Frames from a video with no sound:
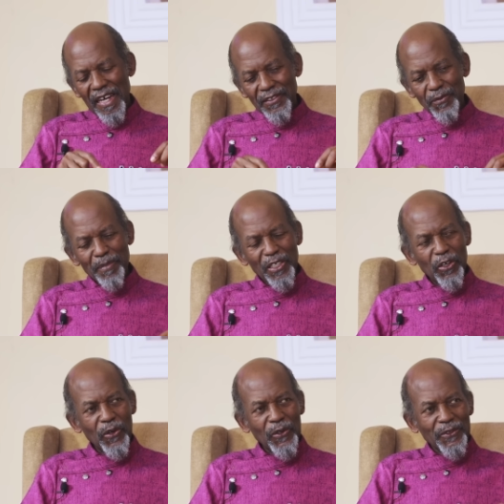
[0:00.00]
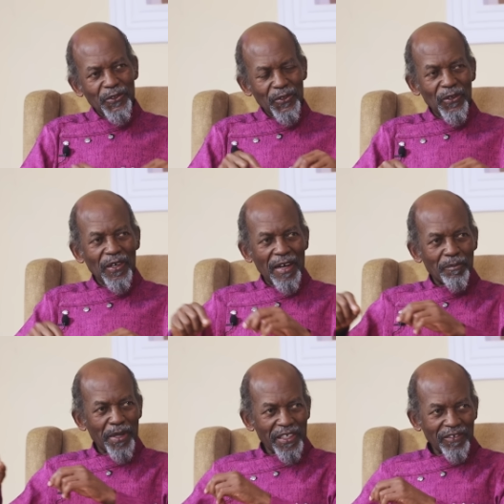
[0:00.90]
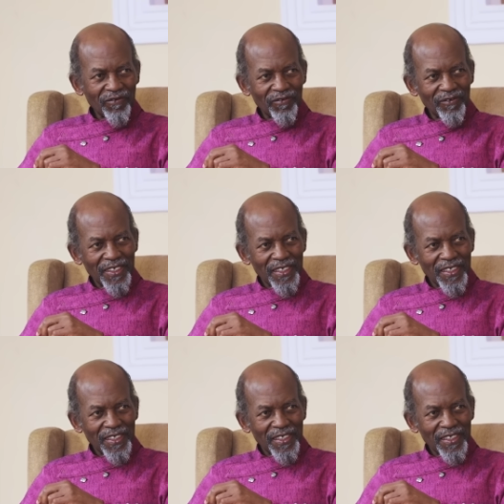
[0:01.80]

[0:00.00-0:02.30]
as below, so above.